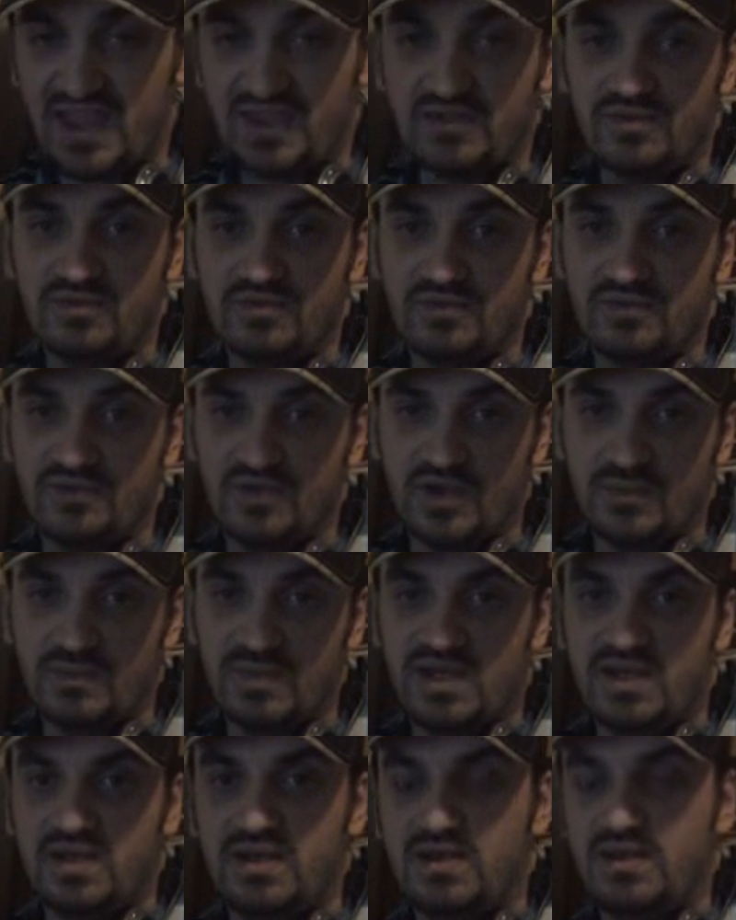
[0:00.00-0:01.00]
What I can
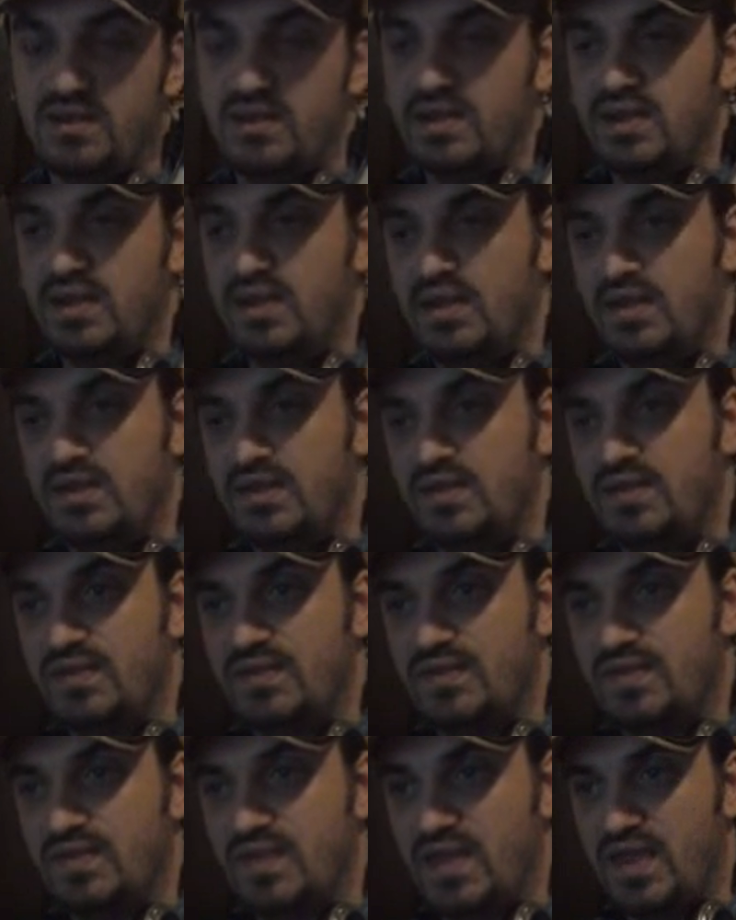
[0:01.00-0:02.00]
confirm in
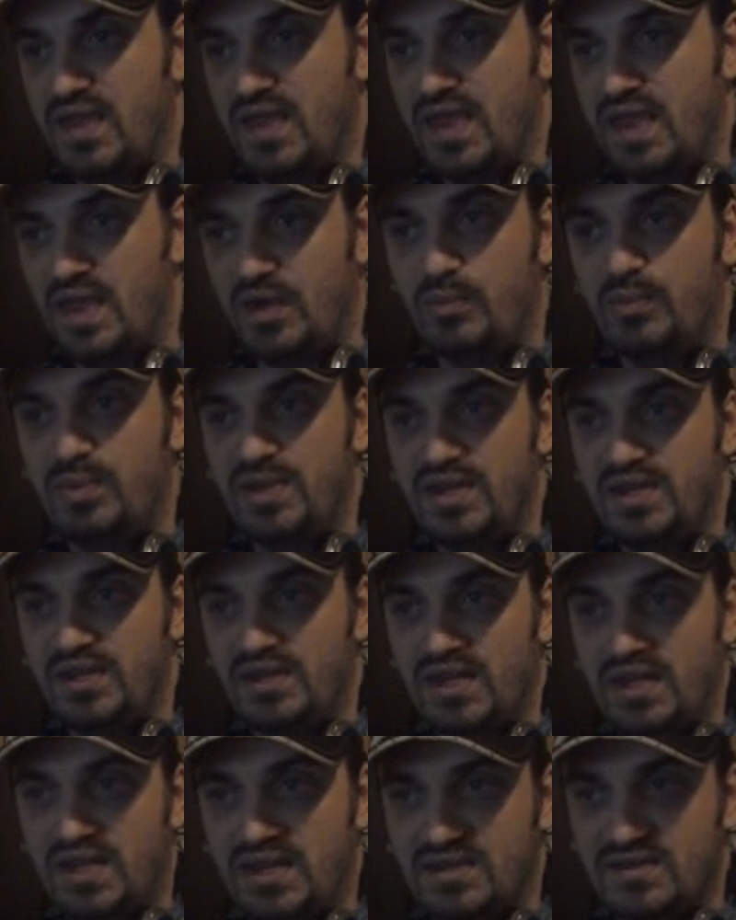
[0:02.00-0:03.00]
that
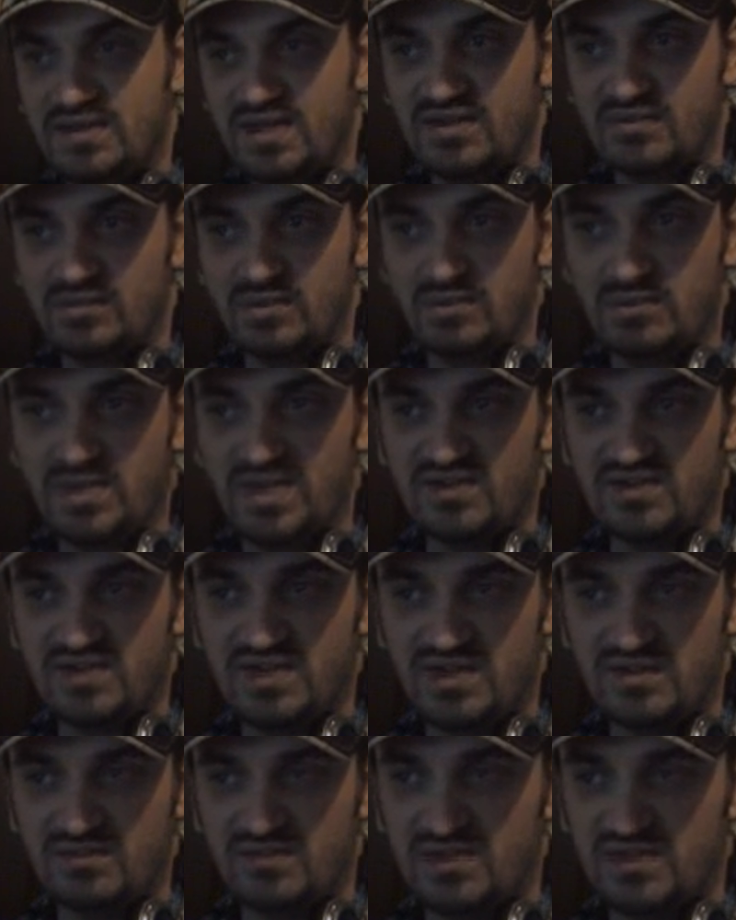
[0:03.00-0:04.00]
helping
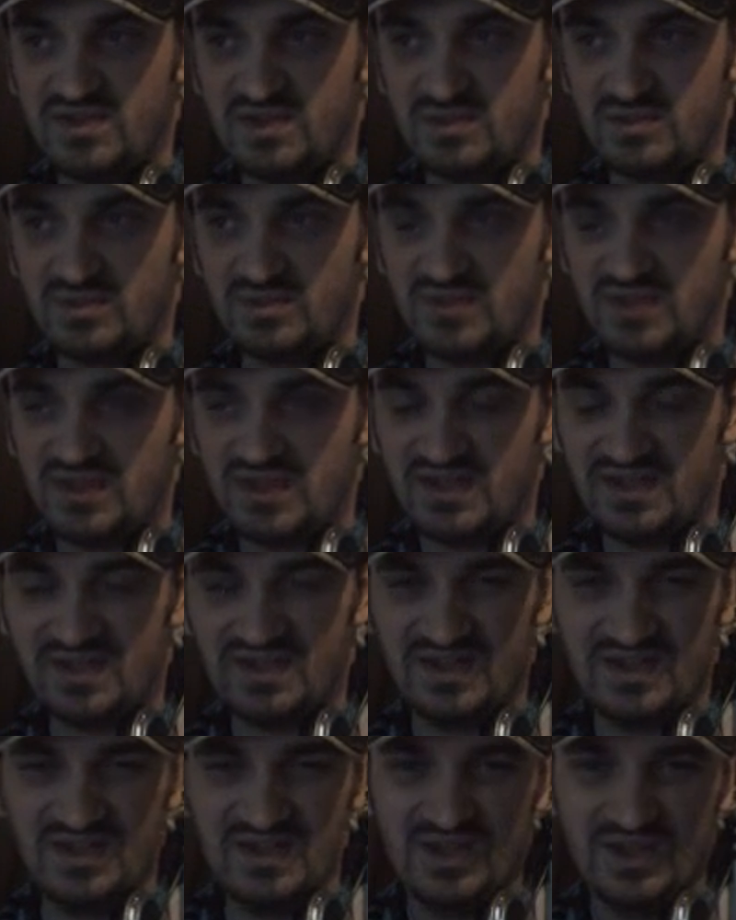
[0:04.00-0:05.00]
Desmond basically
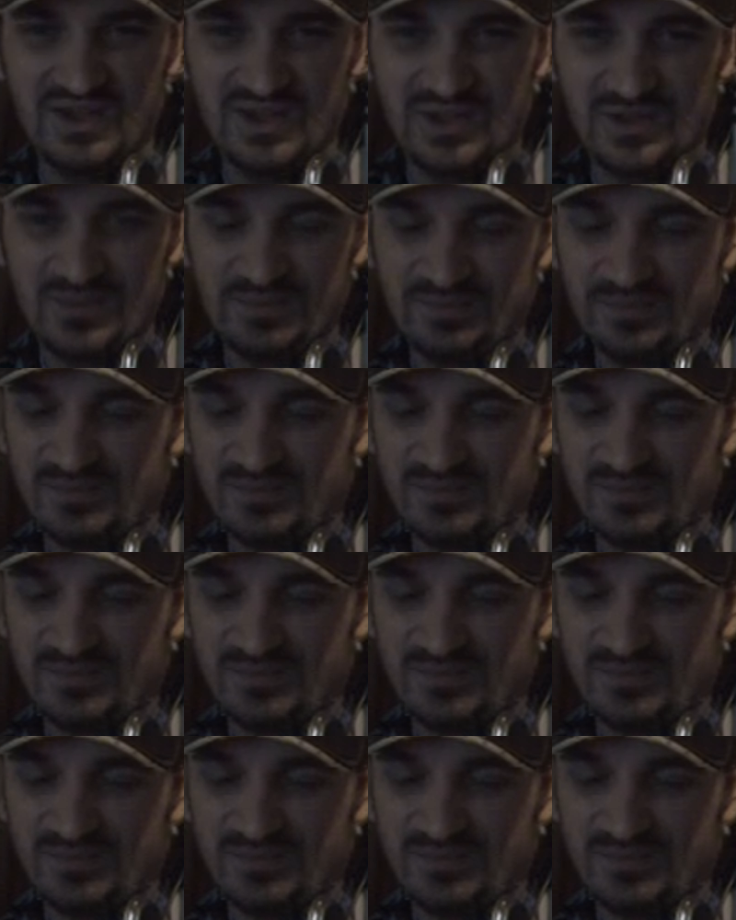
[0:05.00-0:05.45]
results in